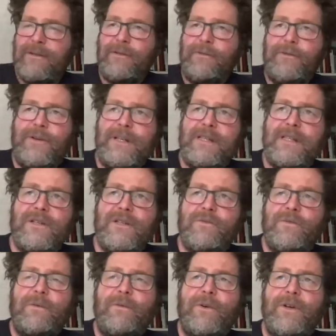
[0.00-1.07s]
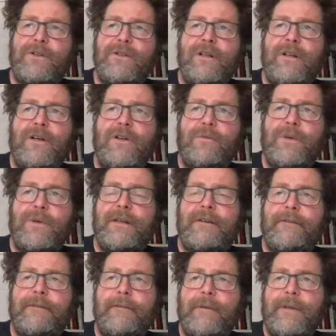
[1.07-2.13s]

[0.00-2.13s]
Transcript: So for instance, we worked a lot with the,